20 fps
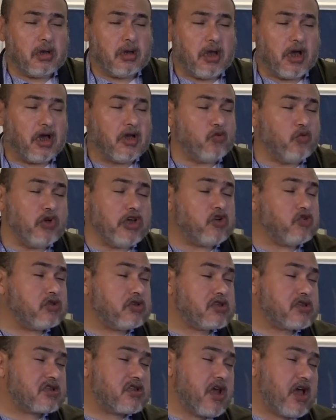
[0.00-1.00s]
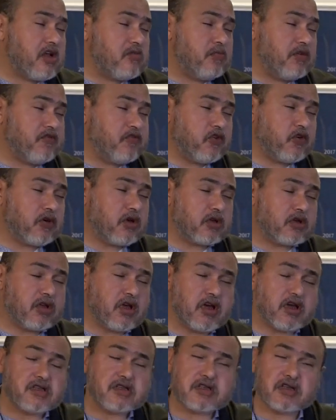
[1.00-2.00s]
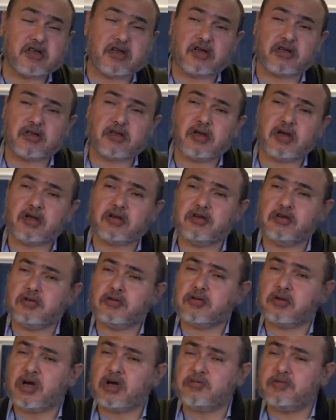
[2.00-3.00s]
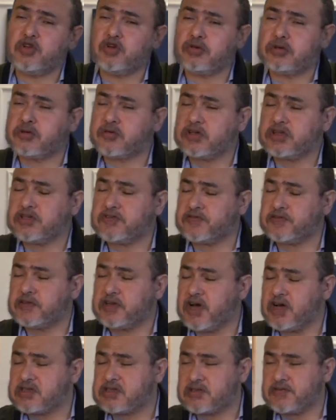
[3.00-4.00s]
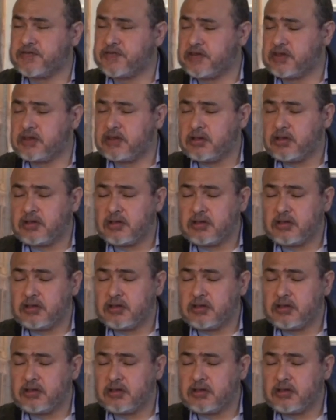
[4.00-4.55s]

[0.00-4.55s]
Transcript: And we could stand before Allah and say, Allah, I'm no great philosopher.